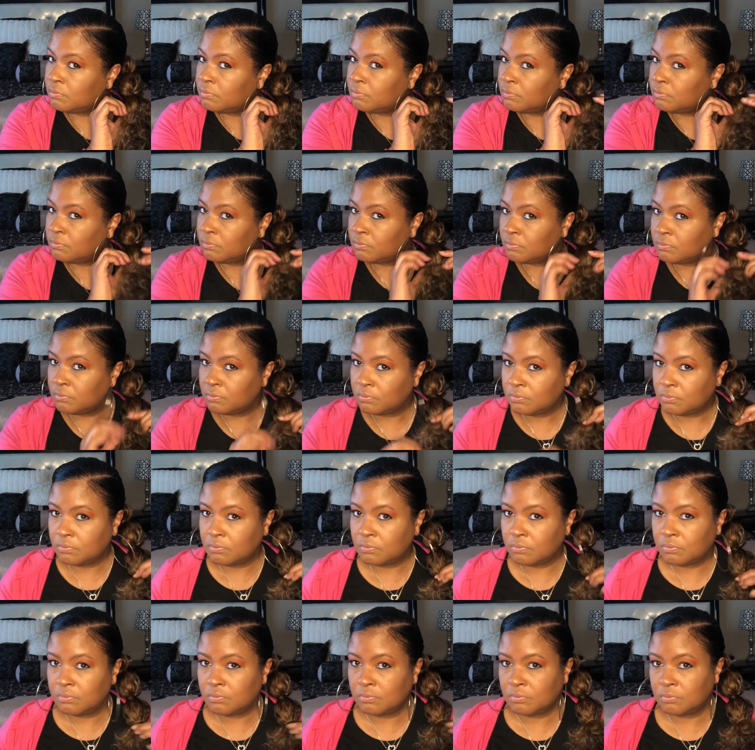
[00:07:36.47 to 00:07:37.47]

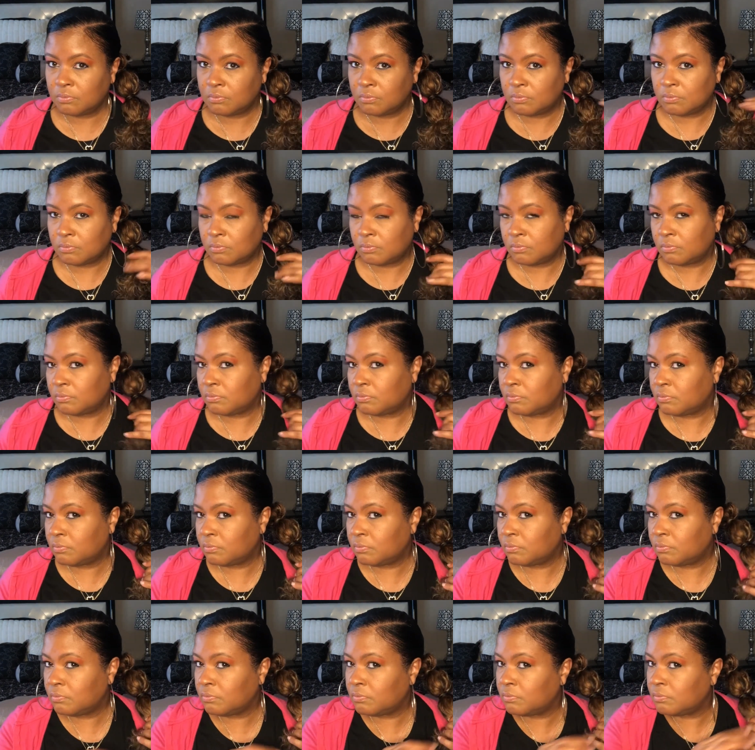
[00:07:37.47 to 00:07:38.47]

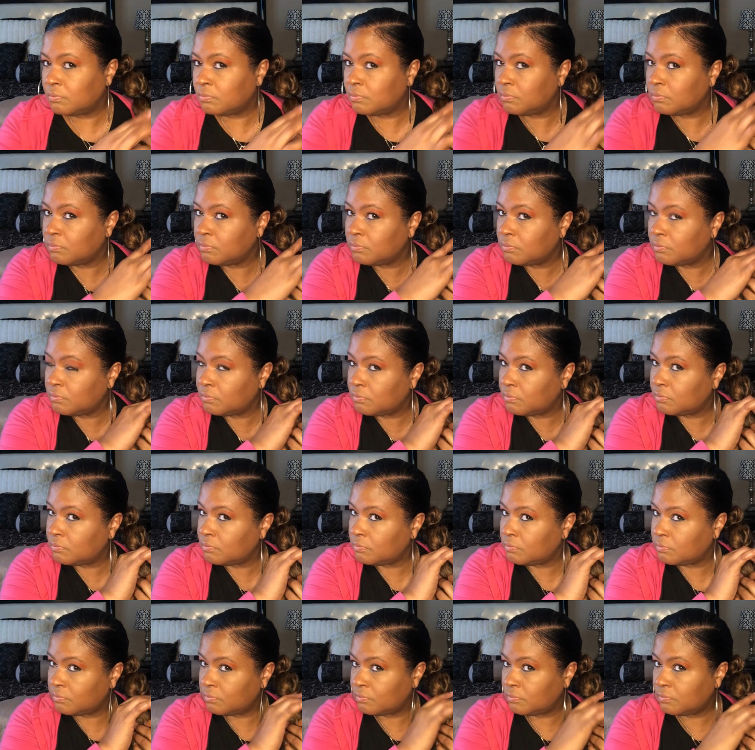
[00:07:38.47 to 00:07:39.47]

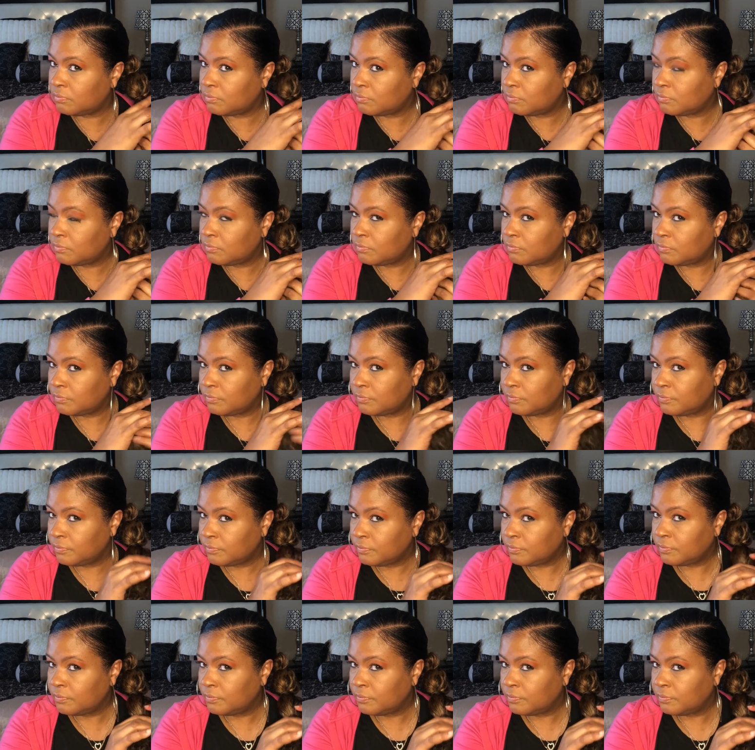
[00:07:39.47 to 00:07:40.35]
No one is speaking in this clip.